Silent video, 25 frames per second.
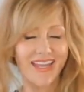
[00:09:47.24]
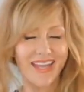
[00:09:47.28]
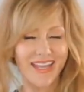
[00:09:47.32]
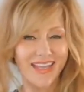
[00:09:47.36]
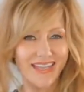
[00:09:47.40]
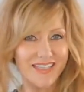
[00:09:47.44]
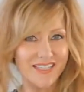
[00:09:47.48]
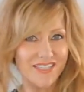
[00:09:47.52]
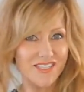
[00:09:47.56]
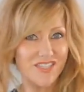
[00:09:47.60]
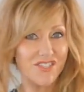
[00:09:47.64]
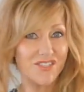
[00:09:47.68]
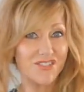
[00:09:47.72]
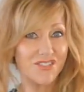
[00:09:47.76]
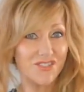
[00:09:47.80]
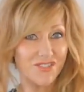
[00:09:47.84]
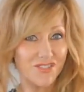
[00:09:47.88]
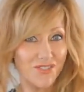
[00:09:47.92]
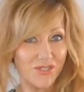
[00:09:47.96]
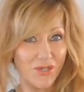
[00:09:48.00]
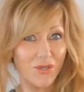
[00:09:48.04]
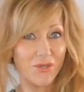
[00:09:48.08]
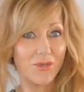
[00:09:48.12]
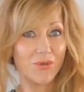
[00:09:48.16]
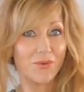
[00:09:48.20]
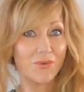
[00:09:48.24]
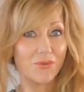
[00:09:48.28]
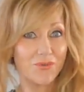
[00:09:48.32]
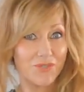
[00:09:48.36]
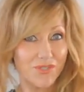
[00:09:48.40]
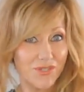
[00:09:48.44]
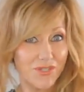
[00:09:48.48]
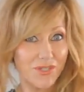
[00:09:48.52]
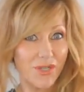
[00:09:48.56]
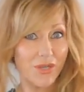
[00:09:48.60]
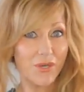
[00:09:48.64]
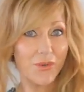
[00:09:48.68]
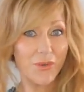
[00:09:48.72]
It's so,
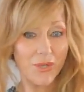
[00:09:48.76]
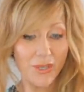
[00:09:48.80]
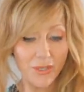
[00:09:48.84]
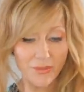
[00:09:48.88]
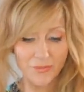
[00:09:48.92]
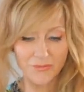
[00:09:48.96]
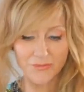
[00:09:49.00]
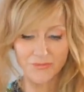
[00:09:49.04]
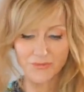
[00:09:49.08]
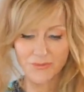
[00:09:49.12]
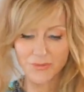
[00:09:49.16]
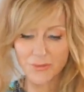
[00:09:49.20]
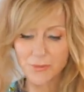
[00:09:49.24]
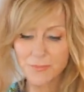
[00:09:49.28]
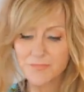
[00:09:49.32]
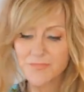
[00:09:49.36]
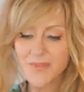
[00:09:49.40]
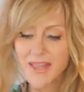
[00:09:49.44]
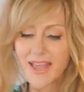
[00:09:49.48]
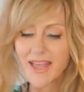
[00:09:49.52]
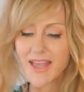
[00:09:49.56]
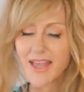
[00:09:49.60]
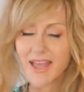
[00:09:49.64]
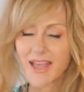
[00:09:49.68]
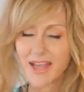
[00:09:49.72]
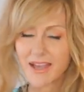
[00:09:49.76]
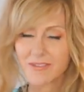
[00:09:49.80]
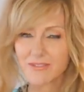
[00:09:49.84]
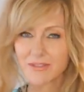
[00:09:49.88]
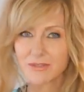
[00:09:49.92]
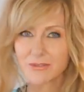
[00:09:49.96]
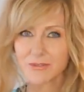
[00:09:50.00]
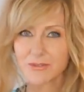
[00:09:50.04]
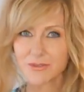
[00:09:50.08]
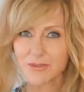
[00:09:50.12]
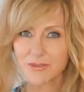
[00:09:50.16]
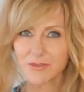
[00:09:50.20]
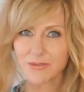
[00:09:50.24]
so helpful. Have a
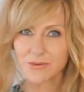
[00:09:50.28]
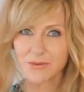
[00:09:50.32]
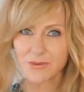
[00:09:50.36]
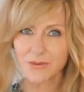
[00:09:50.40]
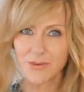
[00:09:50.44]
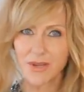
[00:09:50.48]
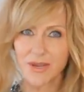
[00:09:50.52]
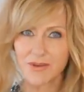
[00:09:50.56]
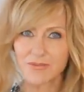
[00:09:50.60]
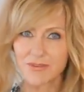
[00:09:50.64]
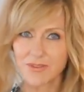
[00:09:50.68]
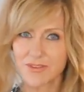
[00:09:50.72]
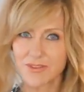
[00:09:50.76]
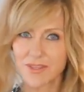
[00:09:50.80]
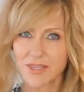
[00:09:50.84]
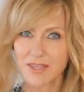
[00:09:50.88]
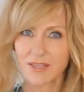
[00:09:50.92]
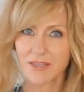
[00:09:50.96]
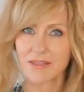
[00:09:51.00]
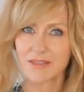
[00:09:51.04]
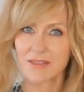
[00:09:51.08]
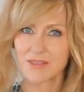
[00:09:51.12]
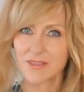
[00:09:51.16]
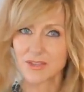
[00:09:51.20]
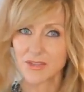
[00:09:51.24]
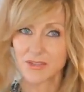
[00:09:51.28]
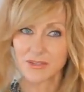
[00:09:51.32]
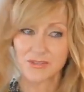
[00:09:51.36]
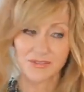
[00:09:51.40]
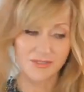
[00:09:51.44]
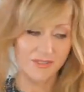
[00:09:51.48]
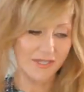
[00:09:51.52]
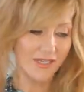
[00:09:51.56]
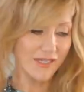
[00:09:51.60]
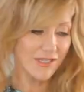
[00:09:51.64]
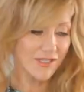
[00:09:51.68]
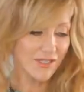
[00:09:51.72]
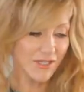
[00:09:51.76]
look through everything that
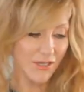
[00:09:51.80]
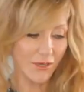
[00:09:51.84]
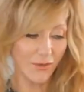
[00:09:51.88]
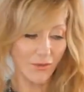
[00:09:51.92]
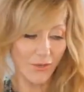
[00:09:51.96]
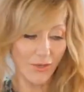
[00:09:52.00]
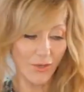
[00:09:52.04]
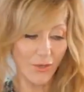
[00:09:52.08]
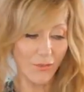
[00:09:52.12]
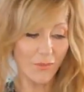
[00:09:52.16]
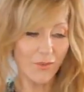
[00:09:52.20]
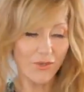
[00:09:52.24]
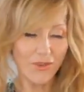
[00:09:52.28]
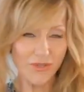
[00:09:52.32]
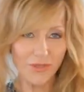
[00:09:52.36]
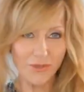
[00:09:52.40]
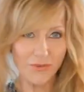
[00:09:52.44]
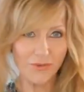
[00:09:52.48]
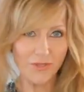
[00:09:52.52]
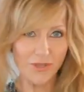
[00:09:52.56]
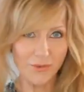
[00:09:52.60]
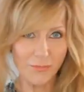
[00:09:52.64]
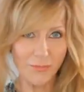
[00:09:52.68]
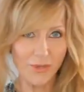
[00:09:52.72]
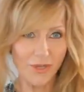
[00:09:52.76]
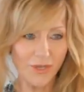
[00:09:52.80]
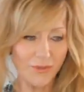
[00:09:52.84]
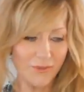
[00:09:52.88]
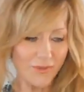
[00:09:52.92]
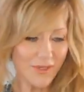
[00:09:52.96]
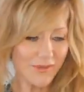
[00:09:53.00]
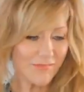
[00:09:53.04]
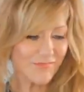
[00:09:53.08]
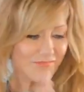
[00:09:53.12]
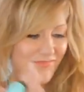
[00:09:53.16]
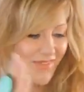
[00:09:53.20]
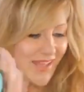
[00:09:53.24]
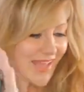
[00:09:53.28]
is going on with you at the
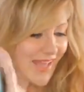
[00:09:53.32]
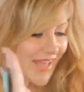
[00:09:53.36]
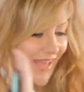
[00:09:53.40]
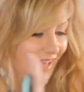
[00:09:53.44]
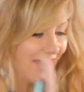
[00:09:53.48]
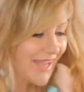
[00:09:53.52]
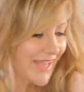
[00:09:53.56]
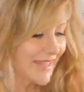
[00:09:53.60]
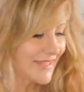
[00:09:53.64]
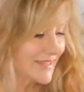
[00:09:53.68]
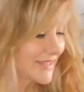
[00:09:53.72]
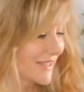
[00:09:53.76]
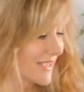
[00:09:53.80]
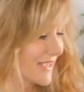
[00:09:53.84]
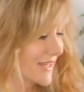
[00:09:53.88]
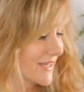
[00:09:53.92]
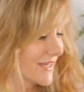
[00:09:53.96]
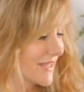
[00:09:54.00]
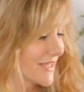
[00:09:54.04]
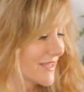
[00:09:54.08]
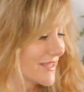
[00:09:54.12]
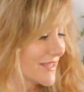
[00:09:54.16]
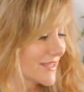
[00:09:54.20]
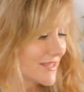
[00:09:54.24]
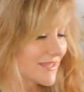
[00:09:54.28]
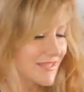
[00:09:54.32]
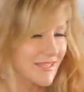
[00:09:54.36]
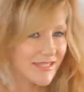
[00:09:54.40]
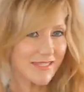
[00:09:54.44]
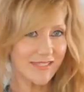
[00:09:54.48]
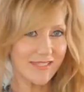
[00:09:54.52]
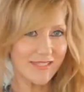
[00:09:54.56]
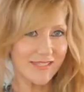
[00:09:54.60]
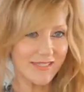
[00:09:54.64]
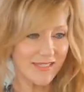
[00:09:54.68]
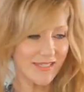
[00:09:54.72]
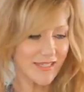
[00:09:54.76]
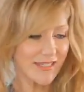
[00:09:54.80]
moment. And then
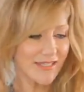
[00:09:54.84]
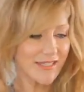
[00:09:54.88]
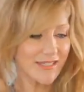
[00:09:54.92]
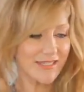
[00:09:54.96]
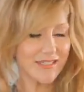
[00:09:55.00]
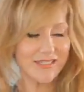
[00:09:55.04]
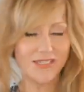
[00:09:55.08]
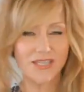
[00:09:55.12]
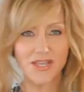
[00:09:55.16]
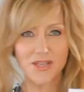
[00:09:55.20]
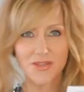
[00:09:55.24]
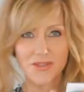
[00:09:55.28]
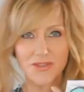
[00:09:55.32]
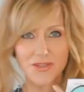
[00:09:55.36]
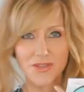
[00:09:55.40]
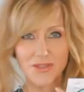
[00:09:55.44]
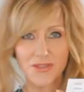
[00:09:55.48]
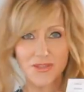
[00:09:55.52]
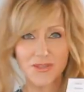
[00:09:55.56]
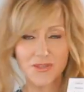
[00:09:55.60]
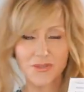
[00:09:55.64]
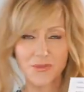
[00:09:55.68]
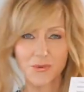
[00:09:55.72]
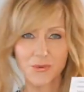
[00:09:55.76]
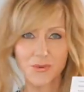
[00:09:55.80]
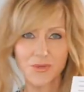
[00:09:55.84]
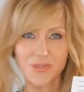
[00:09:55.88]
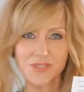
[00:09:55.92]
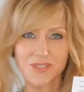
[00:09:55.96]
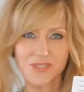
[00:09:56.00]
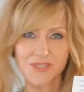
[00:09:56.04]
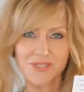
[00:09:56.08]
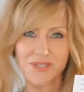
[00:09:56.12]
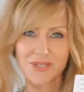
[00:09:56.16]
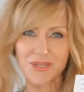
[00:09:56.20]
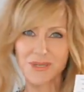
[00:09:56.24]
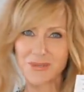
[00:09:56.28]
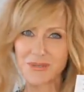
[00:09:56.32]
this is the
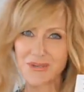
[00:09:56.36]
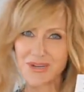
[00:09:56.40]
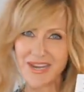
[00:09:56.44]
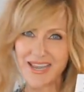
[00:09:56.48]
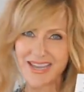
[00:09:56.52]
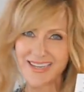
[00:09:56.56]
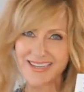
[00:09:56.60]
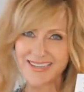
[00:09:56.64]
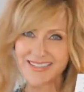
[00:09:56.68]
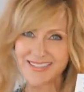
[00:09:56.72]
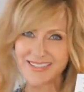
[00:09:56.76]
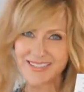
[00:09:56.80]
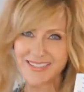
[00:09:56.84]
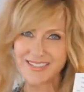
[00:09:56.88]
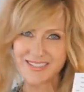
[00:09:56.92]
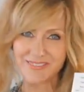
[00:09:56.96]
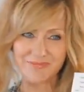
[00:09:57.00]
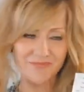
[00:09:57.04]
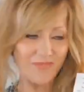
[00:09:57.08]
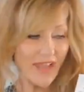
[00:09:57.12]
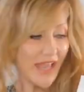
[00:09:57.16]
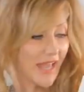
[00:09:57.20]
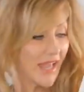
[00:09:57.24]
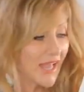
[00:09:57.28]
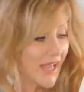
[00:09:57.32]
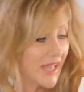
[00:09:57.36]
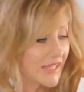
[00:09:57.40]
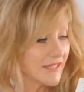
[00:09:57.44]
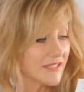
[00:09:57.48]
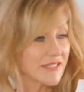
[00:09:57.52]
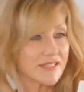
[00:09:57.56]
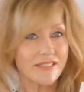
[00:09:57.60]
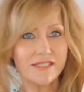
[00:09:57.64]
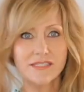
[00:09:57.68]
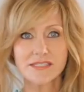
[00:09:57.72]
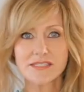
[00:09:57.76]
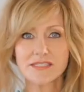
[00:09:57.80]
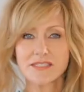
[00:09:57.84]
thoughts that created it, and
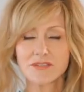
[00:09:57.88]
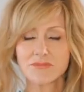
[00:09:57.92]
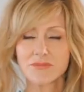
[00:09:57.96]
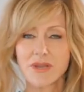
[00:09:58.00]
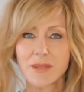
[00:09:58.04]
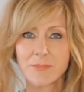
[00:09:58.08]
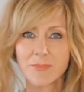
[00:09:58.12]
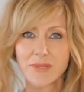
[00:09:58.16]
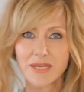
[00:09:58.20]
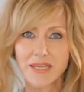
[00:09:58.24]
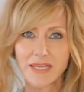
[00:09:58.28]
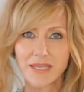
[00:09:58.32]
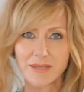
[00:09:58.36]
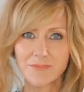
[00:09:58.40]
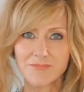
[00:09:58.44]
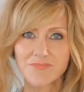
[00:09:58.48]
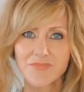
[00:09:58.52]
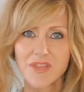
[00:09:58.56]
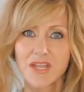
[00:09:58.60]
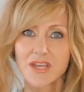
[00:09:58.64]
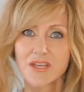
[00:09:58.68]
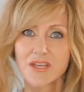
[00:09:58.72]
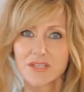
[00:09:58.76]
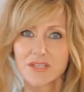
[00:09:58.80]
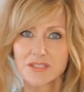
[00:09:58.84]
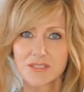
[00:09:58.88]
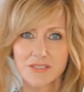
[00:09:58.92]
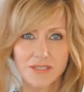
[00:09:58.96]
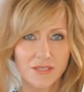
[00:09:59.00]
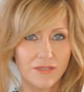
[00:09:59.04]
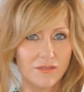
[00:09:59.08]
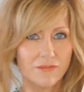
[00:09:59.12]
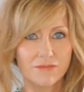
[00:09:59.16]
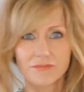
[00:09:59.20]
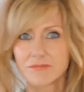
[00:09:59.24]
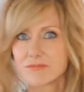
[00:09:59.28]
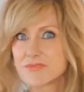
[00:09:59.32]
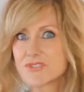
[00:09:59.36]
this is the remedy.
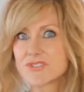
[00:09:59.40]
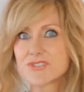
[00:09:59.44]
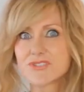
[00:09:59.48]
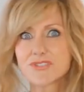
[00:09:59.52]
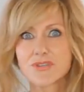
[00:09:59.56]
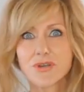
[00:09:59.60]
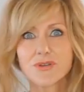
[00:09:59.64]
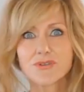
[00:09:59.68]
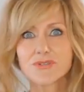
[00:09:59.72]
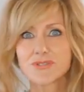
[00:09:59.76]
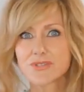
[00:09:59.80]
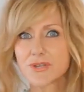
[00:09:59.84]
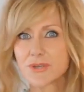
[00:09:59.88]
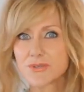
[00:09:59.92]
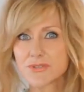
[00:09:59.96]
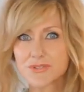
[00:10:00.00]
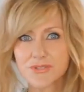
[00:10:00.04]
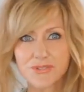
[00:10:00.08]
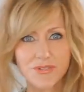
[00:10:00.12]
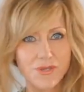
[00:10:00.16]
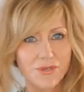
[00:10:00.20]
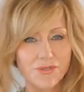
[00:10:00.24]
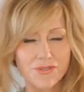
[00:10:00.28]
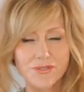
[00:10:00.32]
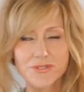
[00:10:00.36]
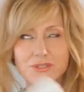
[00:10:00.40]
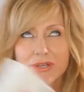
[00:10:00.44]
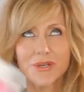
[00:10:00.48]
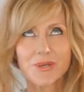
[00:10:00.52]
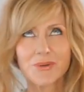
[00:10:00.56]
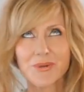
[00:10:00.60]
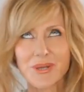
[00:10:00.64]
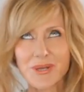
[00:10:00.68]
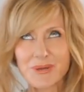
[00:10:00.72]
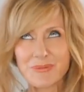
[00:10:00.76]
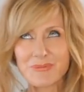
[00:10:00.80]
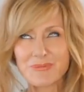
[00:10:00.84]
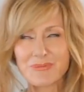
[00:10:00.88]
So
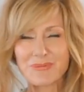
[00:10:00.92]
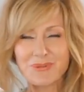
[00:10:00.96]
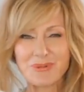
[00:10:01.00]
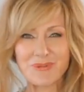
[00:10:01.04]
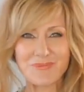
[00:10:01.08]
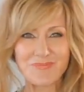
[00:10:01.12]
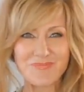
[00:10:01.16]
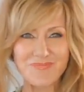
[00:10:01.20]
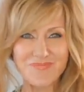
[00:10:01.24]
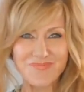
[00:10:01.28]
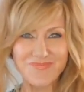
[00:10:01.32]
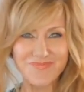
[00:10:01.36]
helpful.